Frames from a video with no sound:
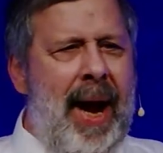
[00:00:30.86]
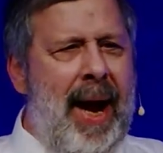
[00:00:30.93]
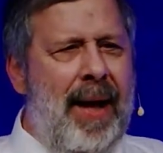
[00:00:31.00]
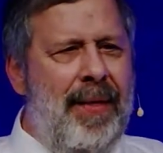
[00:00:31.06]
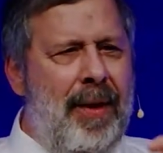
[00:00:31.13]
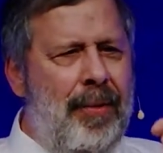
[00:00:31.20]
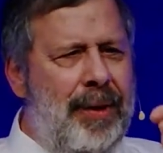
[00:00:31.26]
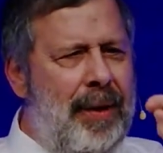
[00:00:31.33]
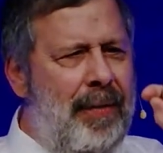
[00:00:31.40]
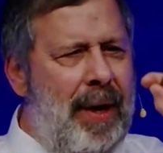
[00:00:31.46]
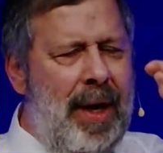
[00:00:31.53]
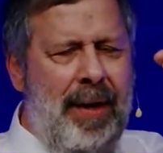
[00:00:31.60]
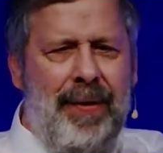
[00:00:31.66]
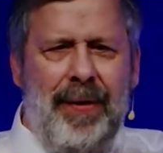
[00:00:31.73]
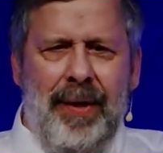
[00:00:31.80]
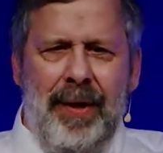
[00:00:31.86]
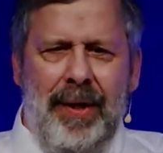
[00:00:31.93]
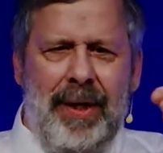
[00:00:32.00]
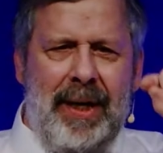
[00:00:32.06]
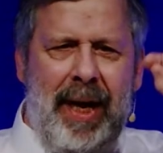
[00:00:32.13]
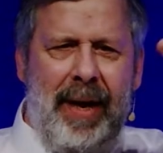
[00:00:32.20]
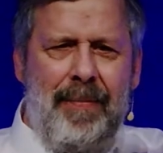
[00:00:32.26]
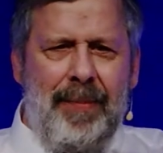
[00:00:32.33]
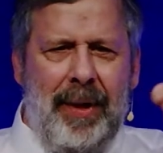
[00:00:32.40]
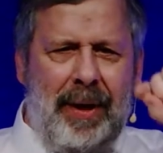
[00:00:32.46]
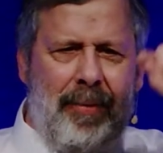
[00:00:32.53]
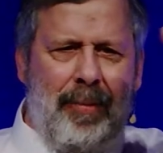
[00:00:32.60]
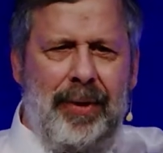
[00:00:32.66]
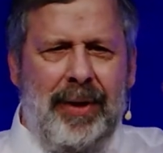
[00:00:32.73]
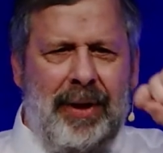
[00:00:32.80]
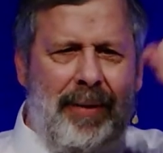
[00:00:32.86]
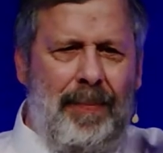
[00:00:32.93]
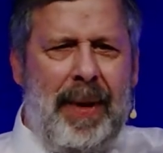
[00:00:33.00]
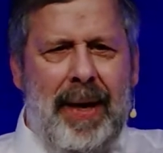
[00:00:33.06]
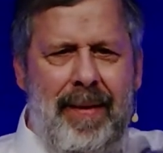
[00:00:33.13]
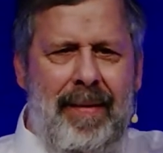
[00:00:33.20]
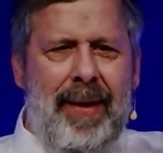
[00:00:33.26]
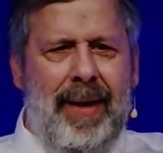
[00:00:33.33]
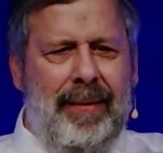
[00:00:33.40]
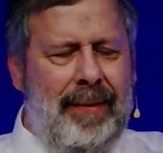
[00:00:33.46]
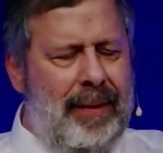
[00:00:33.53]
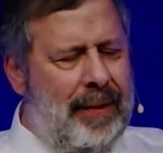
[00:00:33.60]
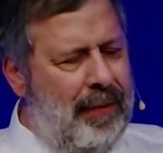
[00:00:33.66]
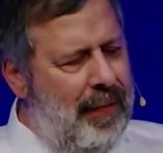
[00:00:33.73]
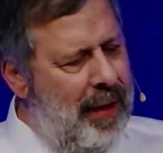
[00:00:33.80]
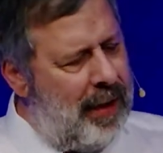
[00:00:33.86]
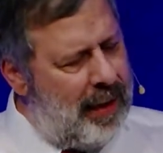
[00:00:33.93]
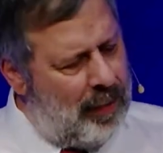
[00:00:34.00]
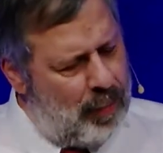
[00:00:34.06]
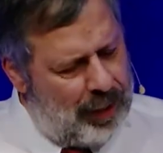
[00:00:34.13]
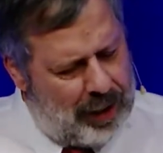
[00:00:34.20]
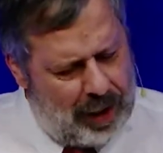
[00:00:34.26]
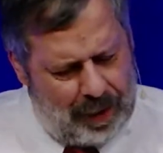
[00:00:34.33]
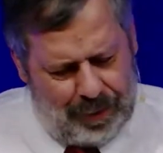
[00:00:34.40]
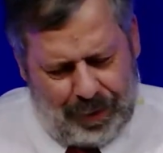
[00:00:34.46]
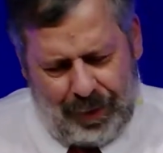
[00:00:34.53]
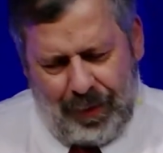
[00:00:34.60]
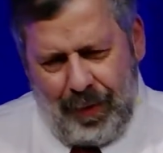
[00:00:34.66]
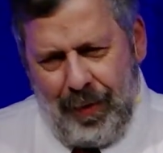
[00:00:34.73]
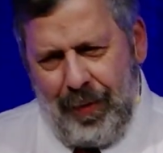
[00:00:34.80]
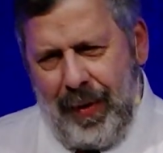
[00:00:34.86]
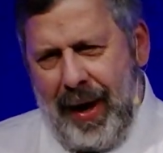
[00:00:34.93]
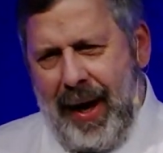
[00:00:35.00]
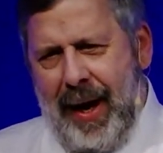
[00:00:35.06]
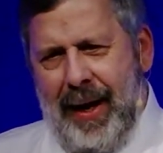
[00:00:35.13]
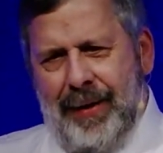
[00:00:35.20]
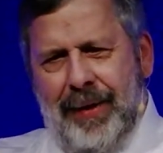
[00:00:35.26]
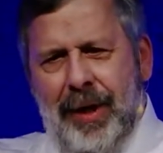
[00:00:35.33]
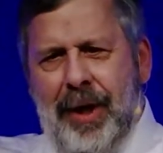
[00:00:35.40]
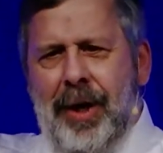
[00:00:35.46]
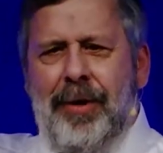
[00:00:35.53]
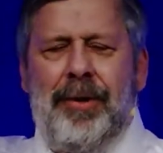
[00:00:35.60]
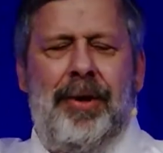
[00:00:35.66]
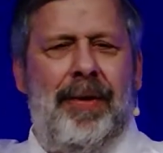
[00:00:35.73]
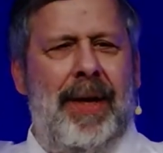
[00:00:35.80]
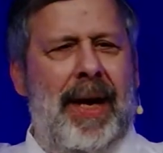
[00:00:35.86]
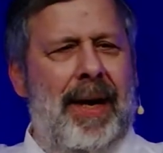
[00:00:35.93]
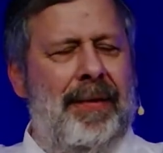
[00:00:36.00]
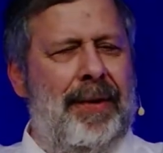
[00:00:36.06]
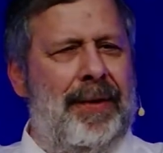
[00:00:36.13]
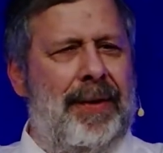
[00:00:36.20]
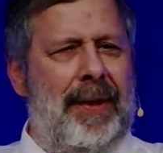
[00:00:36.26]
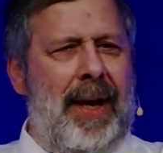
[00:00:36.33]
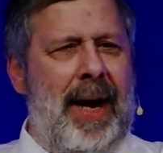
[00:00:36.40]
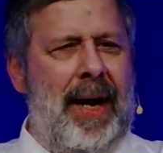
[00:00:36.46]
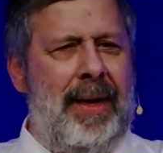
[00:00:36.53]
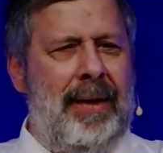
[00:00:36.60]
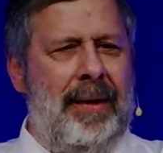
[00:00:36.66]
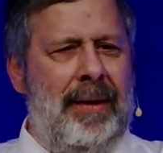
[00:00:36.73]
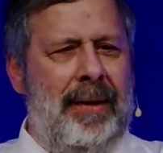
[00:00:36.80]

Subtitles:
And there was a really thin tape that was spun around this reel that would go through the heads and go to the other side.